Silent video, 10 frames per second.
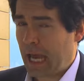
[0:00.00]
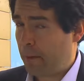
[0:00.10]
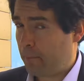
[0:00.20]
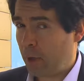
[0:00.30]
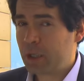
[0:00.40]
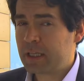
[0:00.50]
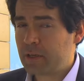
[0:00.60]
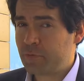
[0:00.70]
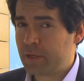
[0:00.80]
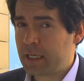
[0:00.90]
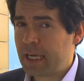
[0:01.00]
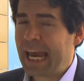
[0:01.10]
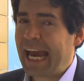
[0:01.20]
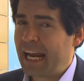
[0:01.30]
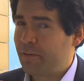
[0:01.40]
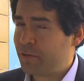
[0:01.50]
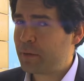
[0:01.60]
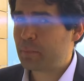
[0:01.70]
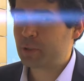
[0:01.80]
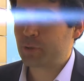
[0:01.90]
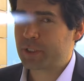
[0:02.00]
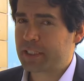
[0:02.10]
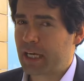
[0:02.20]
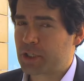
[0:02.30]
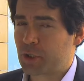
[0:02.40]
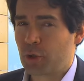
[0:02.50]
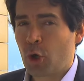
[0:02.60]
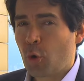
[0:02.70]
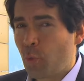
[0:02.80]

a monthly fee, and a fee per transaction.